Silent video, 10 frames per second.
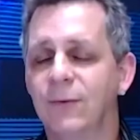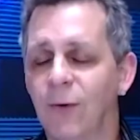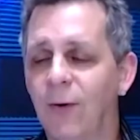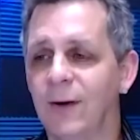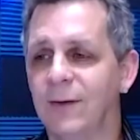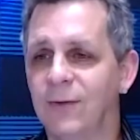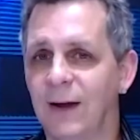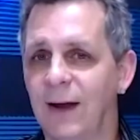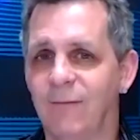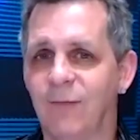drawings that I
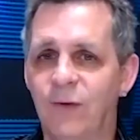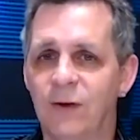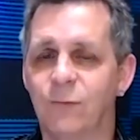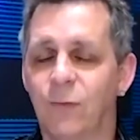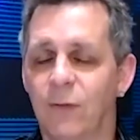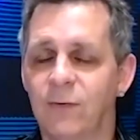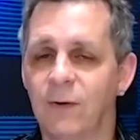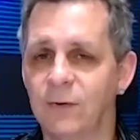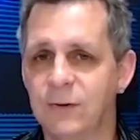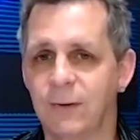have to finish before they
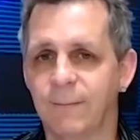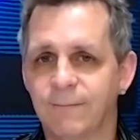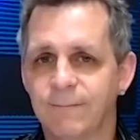start shooting.